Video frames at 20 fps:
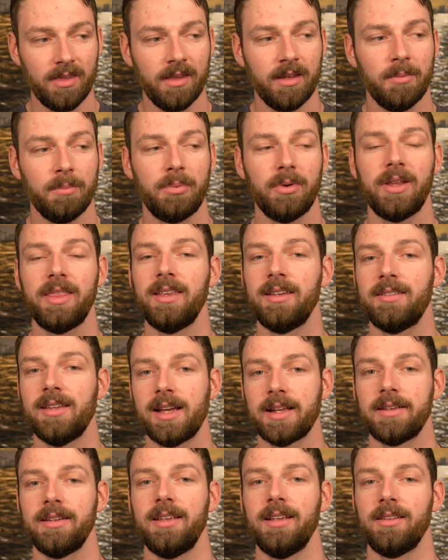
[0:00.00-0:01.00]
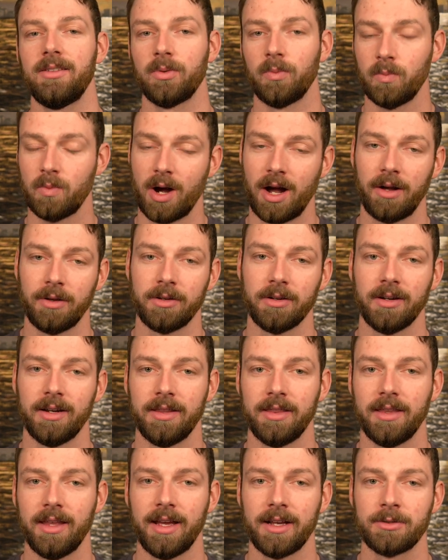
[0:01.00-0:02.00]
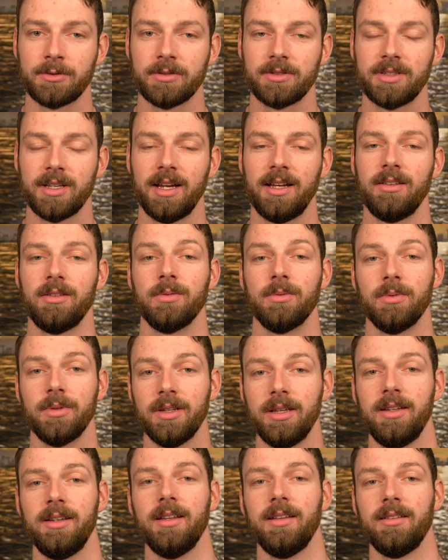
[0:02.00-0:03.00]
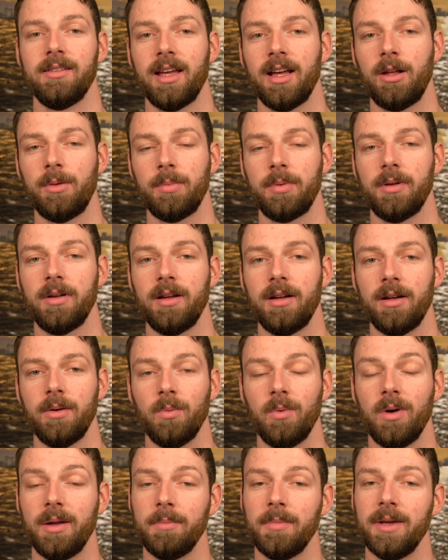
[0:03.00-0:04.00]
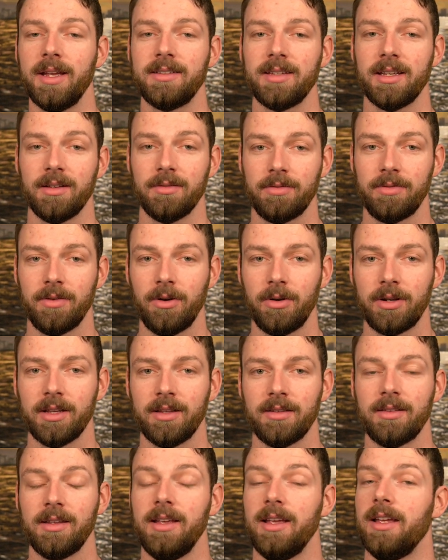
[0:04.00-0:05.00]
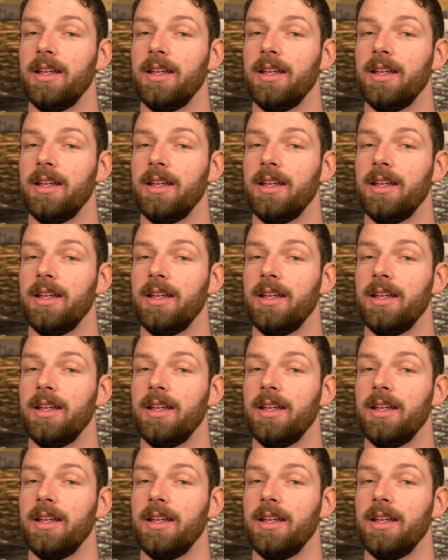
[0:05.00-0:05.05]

breathing techniques while you're in the exercise really does help. One, maintain focus.